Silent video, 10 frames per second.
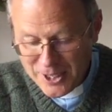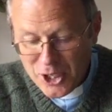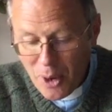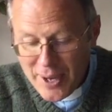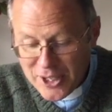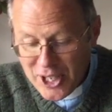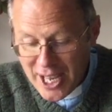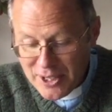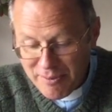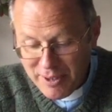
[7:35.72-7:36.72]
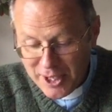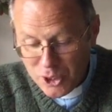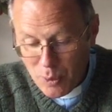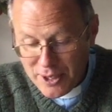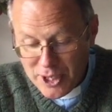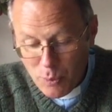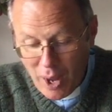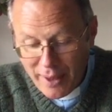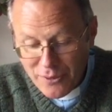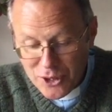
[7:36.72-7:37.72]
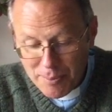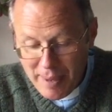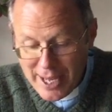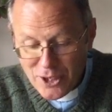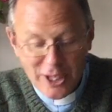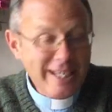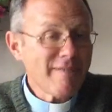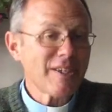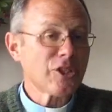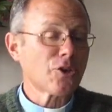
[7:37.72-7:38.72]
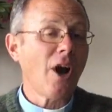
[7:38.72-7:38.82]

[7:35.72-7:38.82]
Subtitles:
So he says in verse 21, to me to live is